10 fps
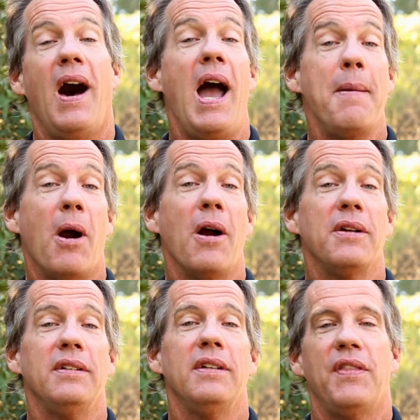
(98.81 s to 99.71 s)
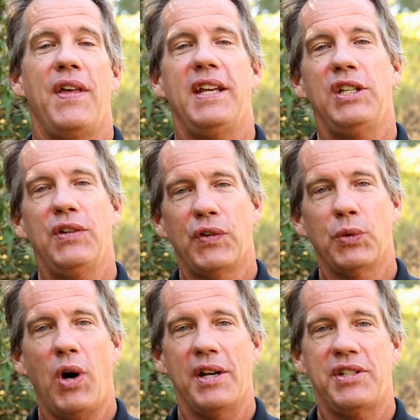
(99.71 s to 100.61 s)
I'm Martin, thank you for
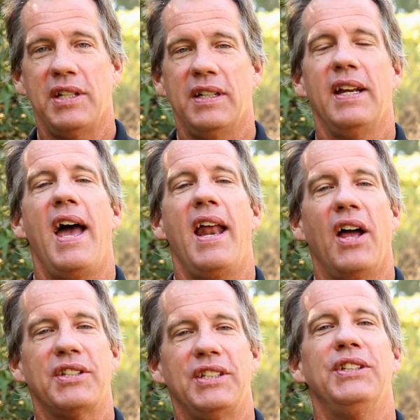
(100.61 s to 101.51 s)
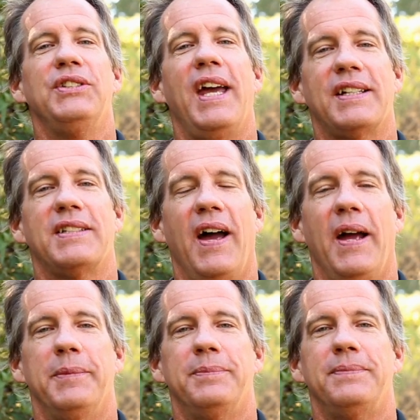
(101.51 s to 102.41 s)
watching, and I'll see you next
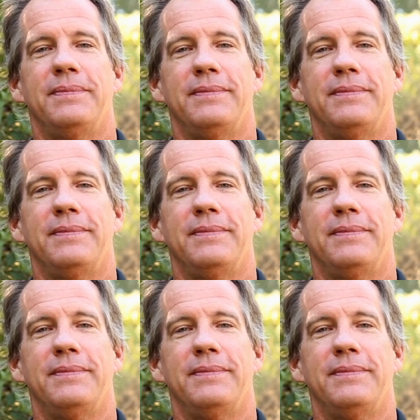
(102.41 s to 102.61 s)
time.